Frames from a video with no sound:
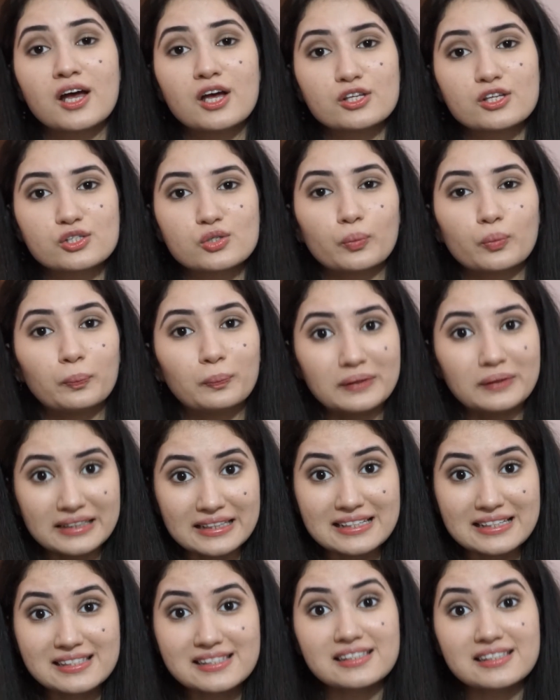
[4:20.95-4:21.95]
So
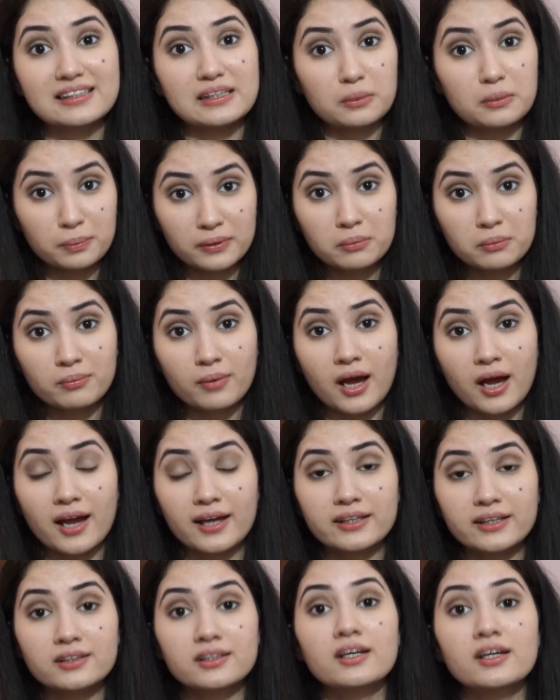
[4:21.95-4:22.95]
please keep in
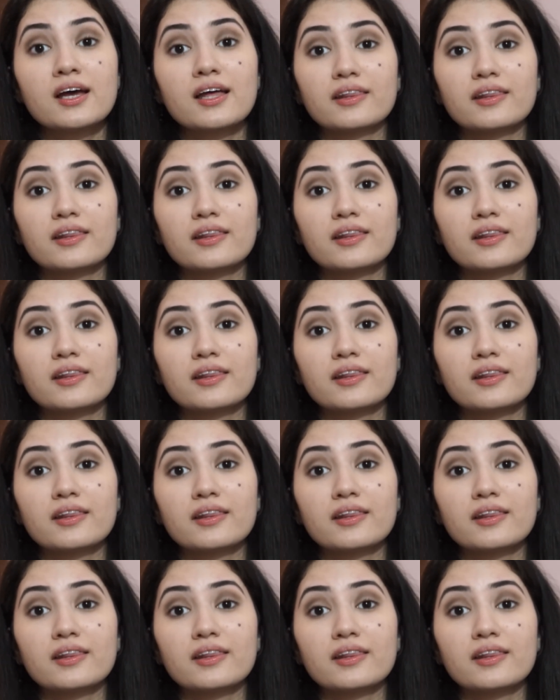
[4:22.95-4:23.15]
mind